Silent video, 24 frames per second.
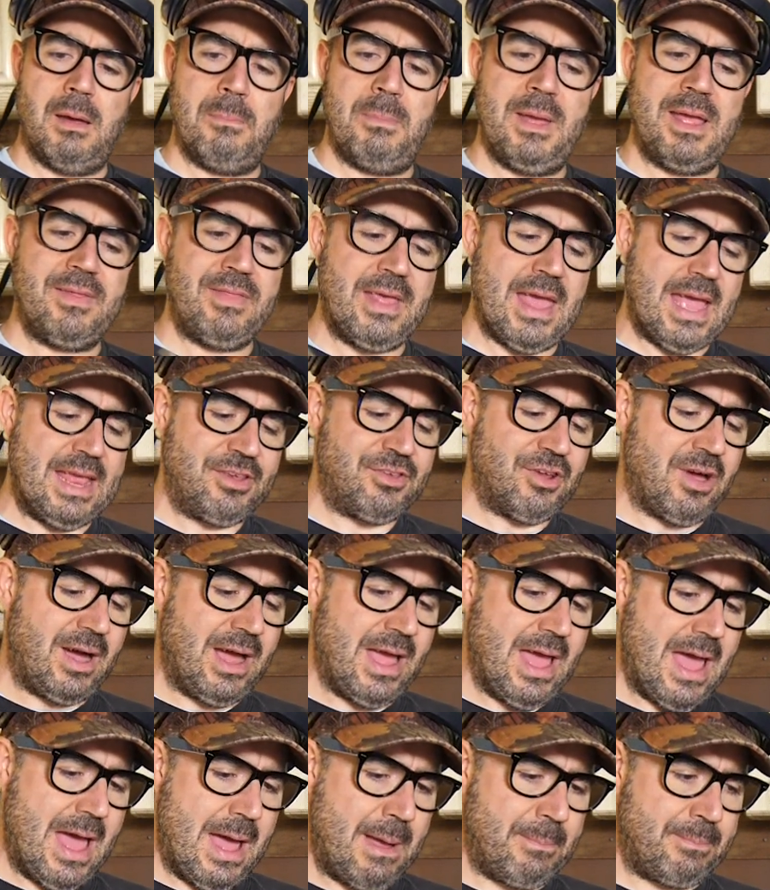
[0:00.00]
Being the age
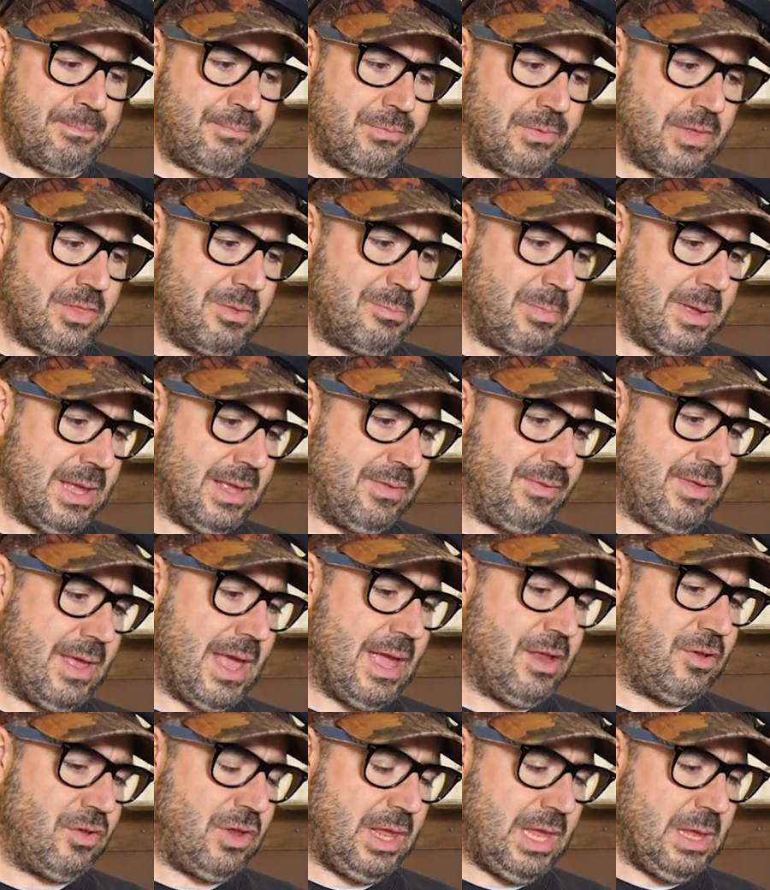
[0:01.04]
I am and being the
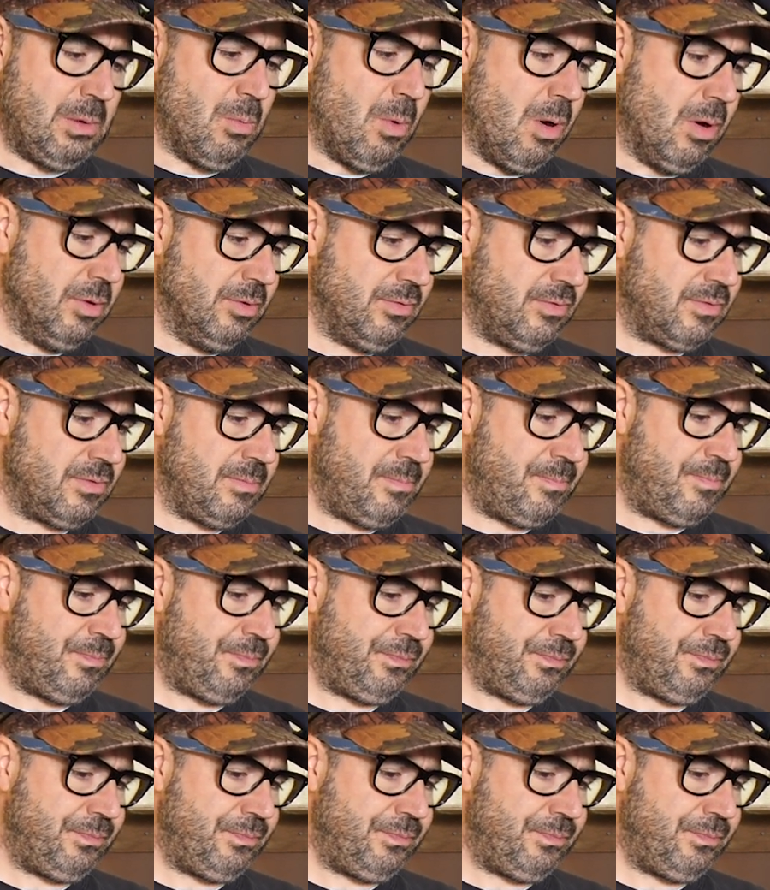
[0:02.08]
age he was,